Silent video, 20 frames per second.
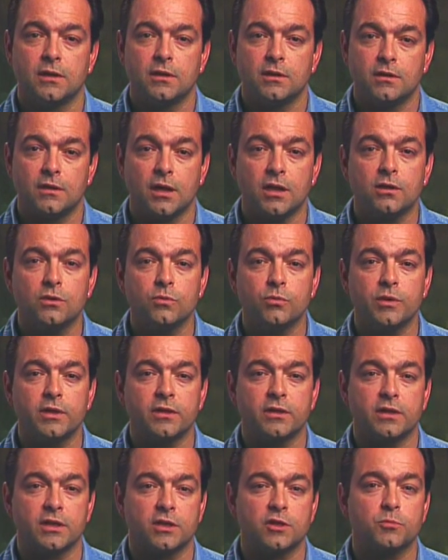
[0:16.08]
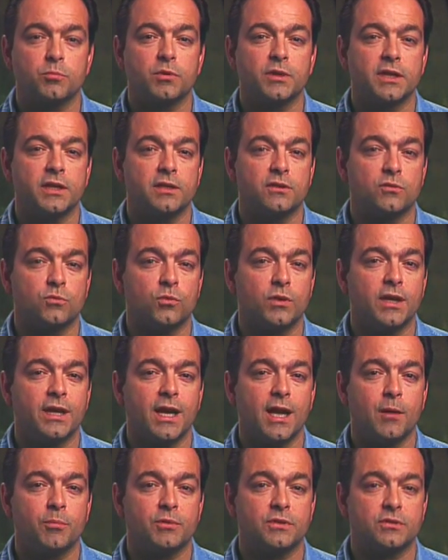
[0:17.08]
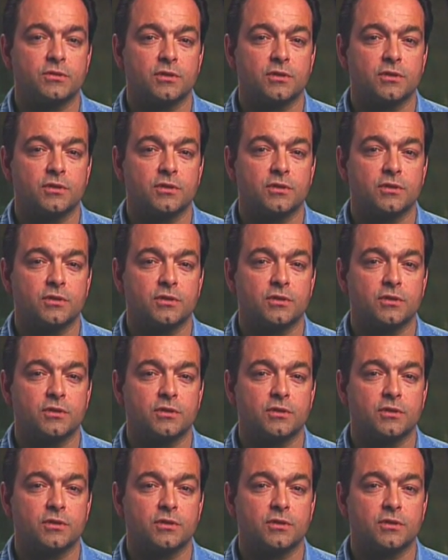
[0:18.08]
Dr. Withen explains what happens